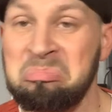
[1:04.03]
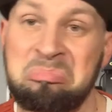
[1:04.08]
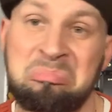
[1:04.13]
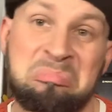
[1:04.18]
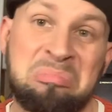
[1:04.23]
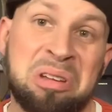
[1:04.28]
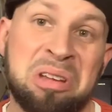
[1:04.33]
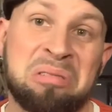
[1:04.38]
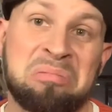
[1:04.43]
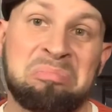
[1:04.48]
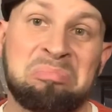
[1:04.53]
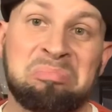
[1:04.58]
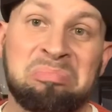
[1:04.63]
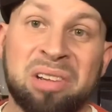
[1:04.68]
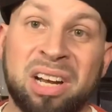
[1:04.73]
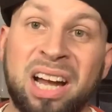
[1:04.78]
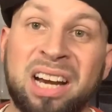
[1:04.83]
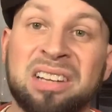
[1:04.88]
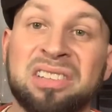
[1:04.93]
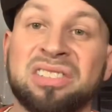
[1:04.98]
And
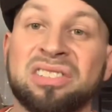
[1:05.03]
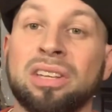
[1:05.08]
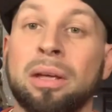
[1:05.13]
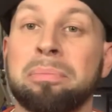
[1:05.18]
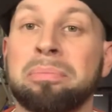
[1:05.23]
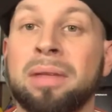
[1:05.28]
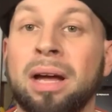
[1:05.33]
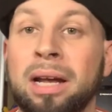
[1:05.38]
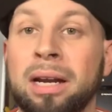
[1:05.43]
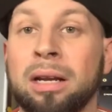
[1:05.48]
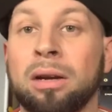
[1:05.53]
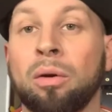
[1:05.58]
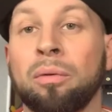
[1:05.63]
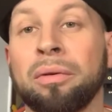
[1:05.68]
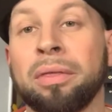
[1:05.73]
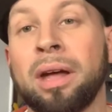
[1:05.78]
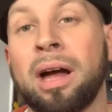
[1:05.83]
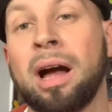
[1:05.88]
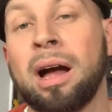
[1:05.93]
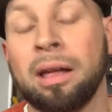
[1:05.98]
kind of slept on it over
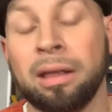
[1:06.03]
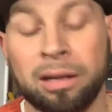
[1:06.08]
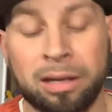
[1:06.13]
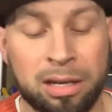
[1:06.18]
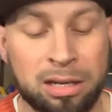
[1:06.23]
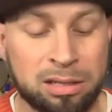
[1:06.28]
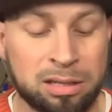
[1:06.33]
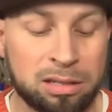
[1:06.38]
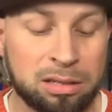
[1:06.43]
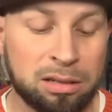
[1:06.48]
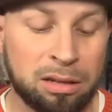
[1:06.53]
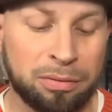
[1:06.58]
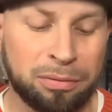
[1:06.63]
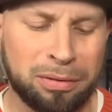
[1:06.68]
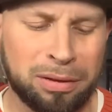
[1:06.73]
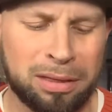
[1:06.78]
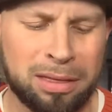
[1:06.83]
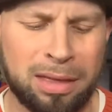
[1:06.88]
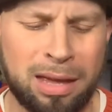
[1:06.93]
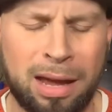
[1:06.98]
the holidays and stuff
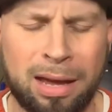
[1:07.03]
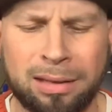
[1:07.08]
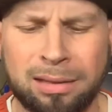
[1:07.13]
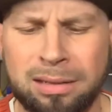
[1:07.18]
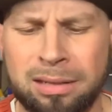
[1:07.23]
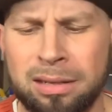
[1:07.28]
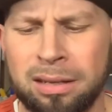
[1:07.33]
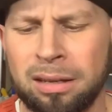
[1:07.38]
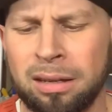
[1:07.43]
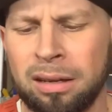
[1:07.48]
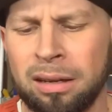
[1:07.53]
like that.